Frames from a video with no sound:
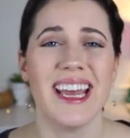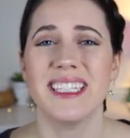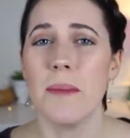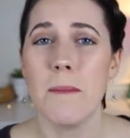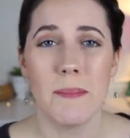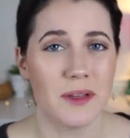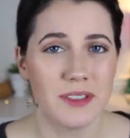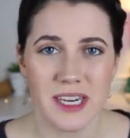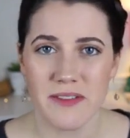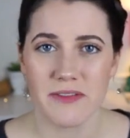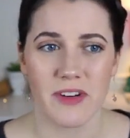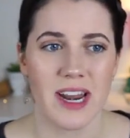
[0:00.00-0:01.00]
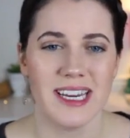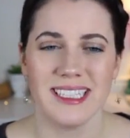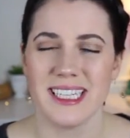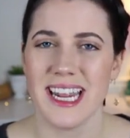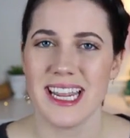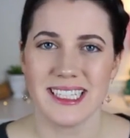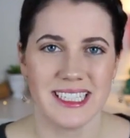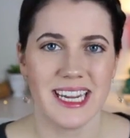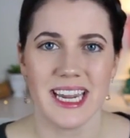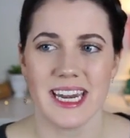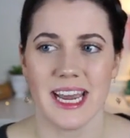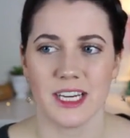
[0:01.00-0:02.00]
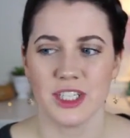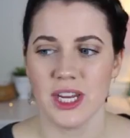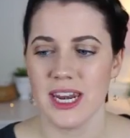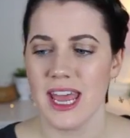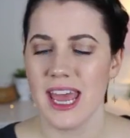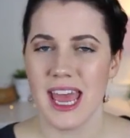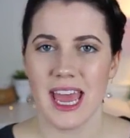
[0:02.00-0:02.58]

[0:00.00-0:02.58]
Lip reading: It's a built-in friend, it's an instant connection,